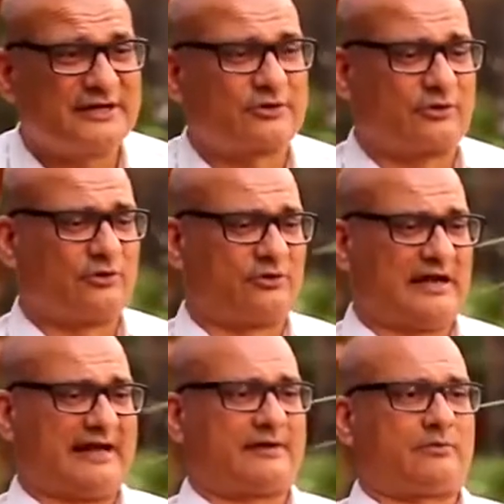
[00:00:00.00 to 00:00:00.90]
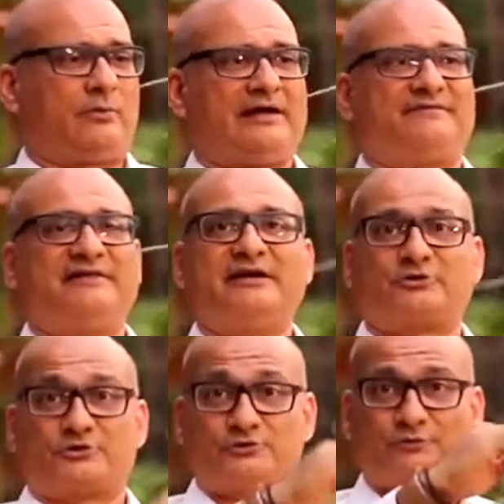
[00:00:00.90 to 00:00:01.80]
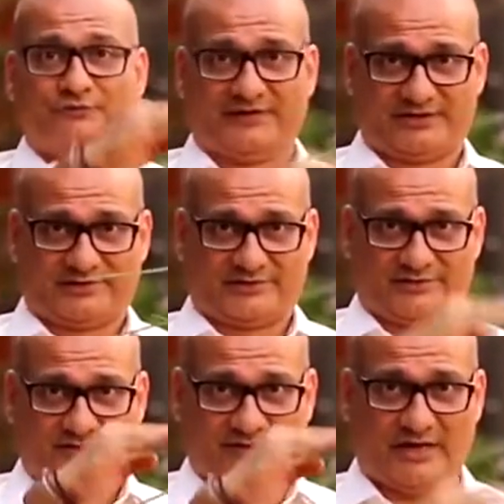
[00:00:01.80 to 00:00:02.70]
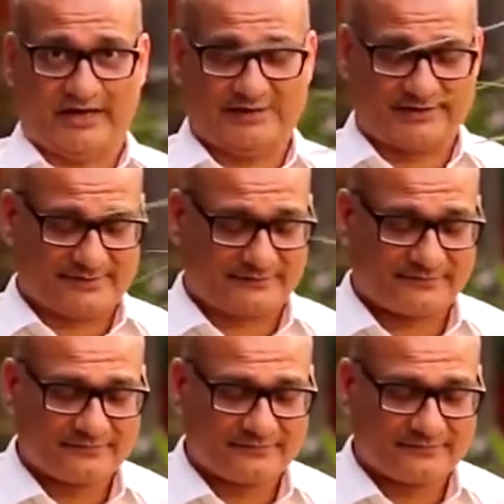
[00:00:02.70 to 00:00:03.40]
grow like 1 feet or 2 feet height,